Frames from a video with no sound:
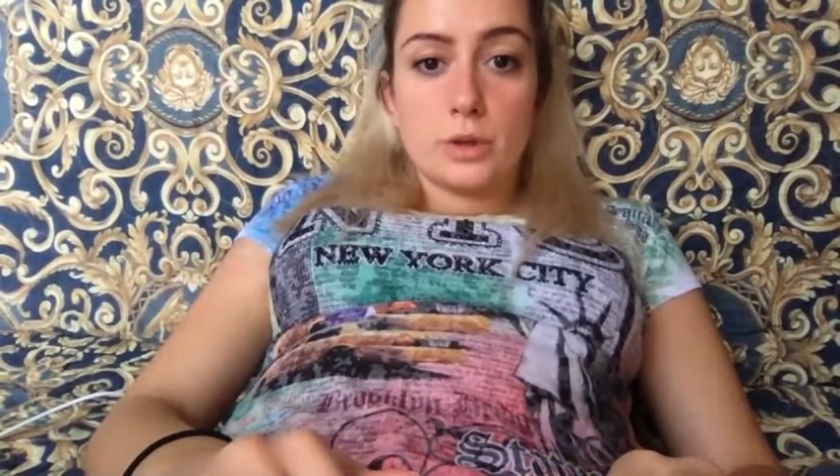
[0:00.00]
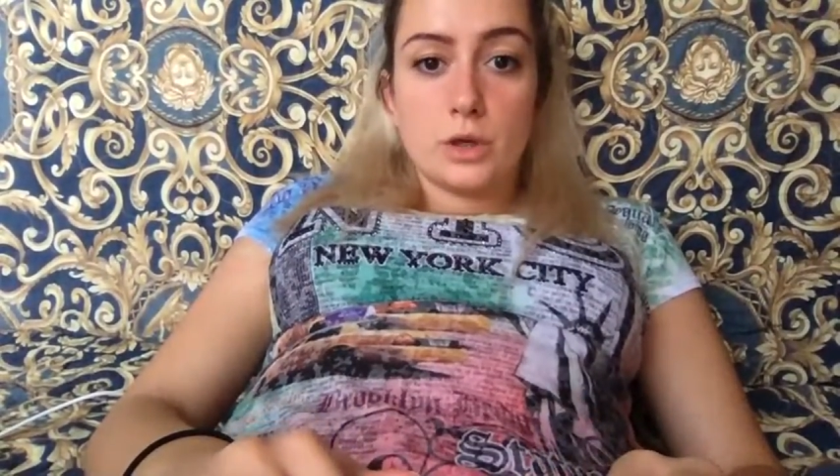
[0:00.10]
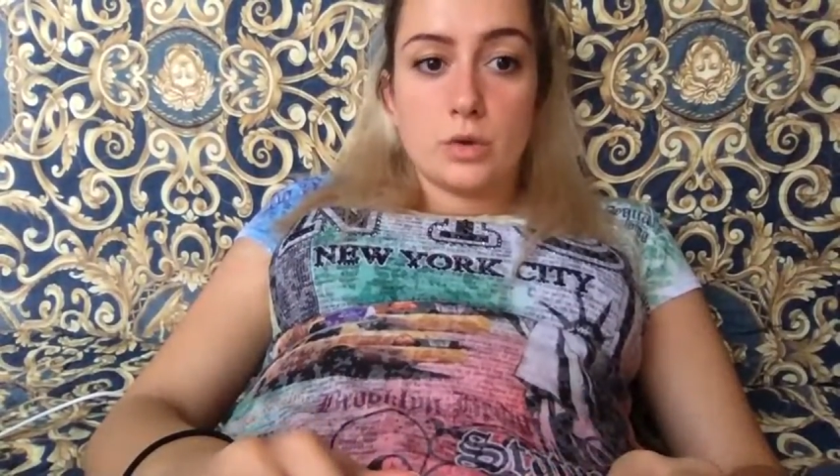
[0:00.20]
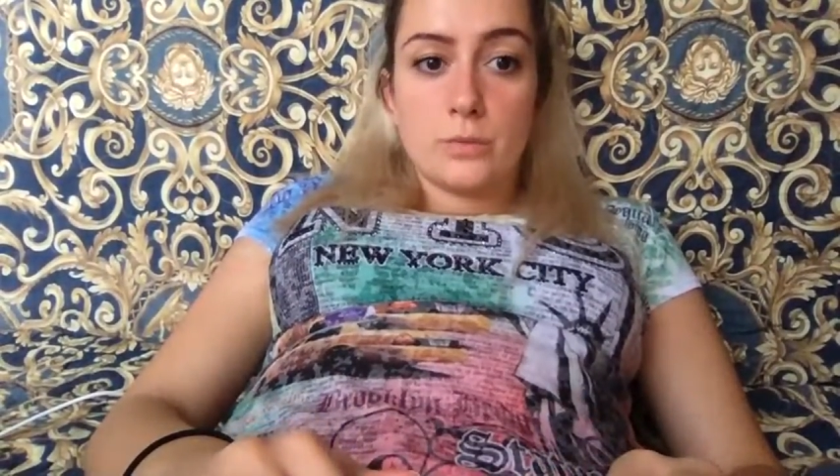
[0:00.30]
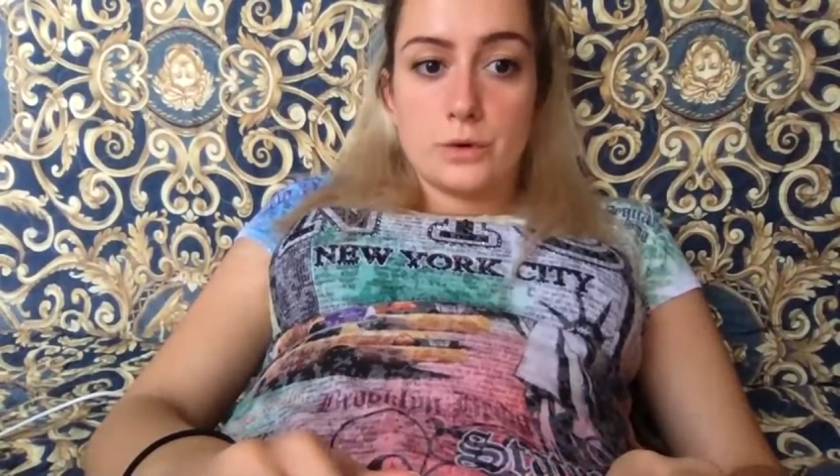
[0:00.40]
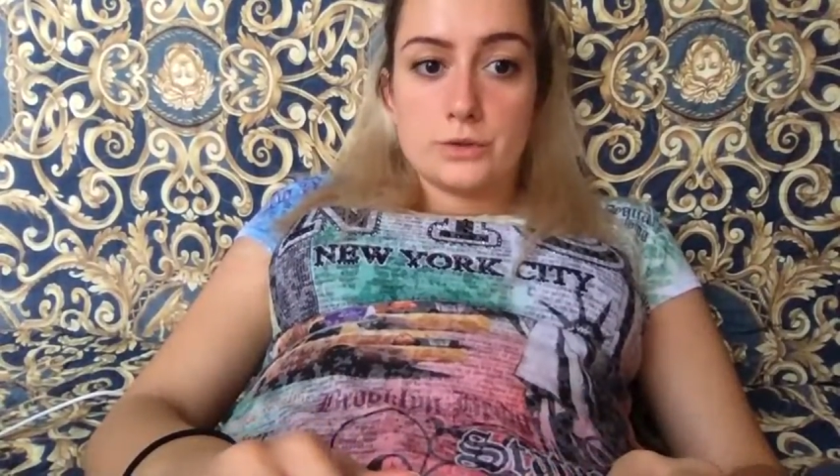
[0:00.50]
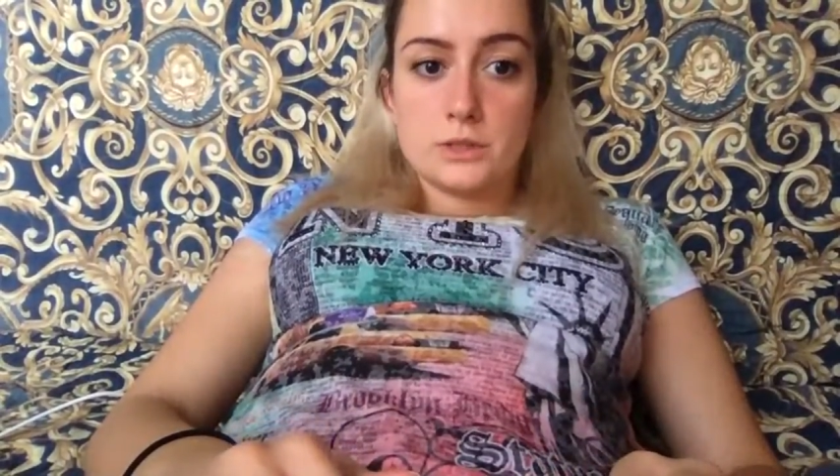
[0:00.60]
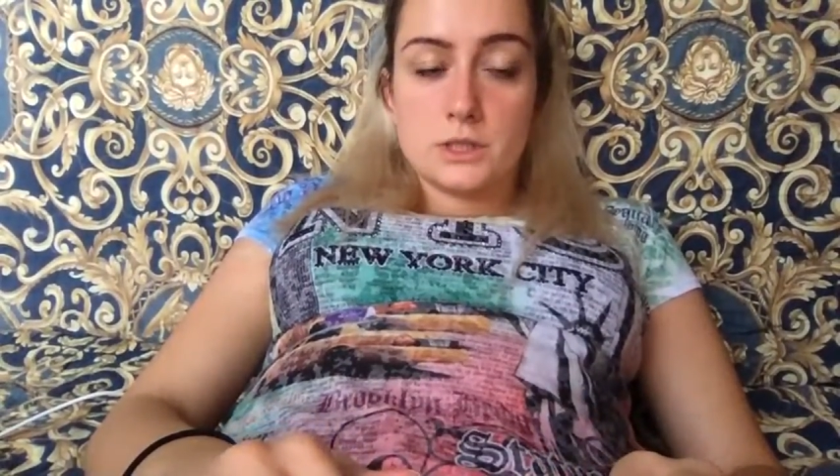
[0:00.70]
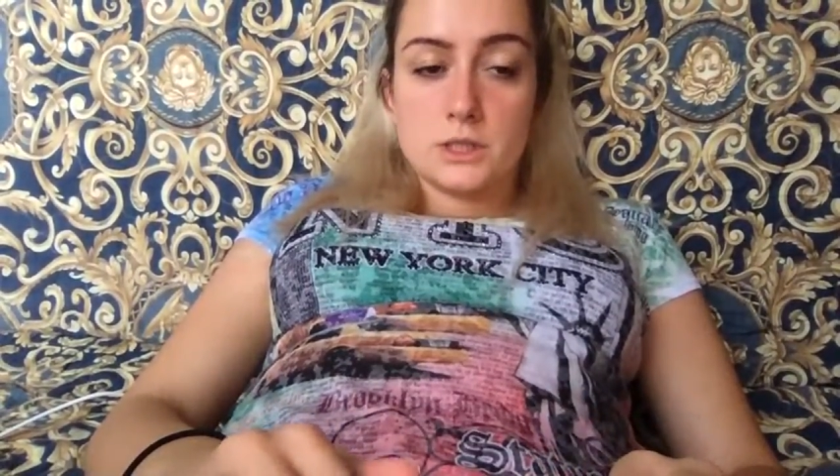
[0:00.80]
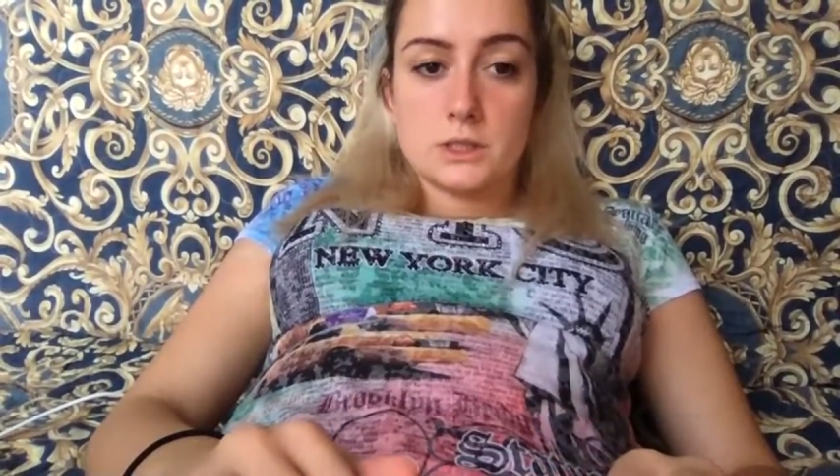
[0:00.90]
political
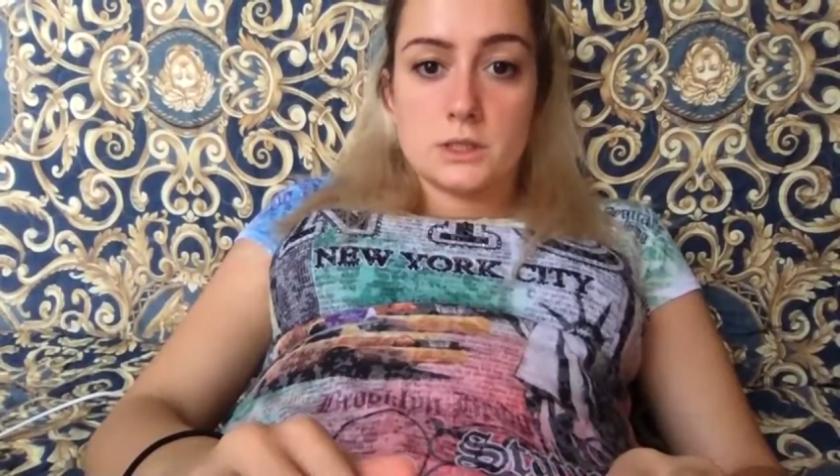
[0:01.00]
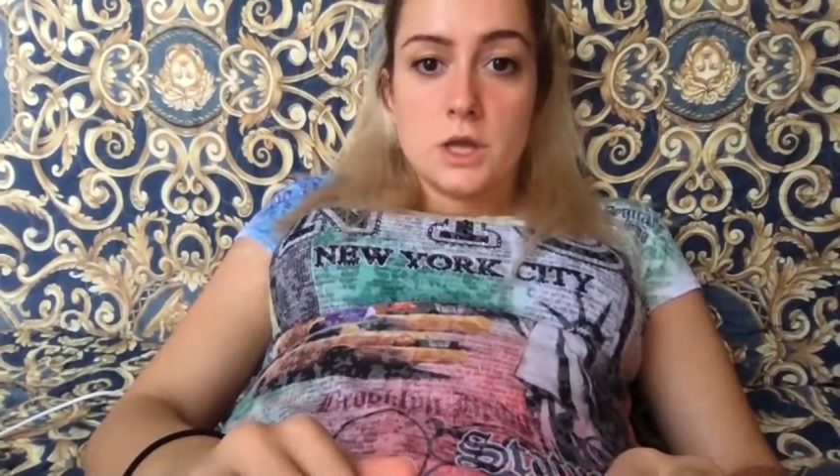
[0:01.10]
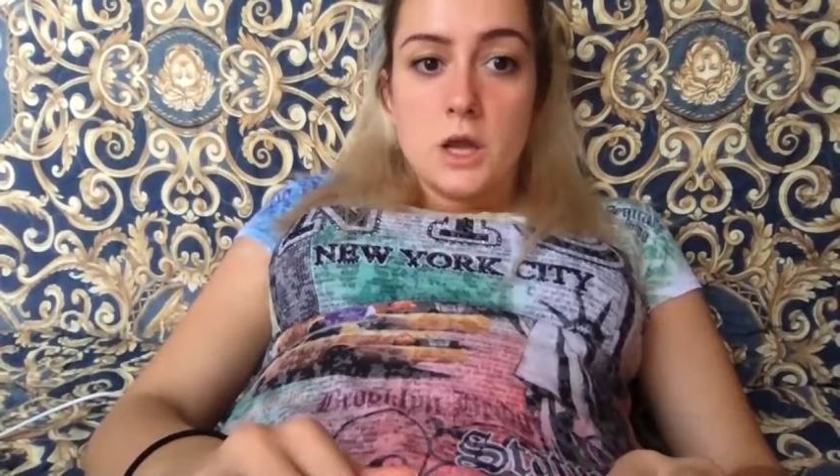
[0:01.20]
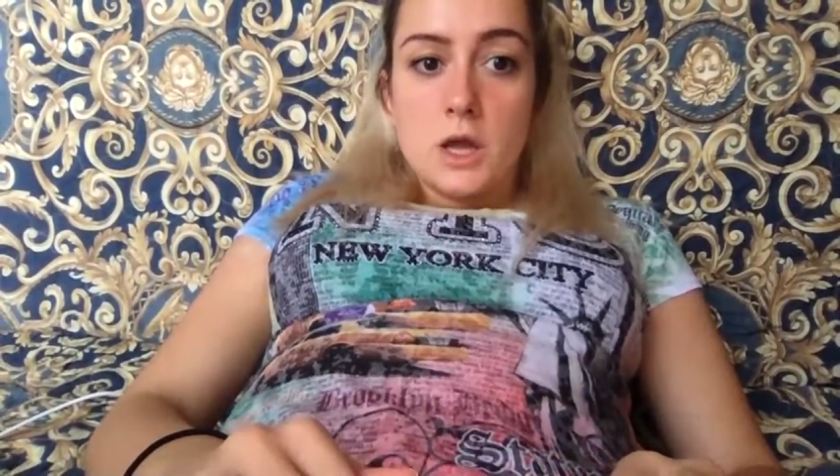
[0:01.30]
processes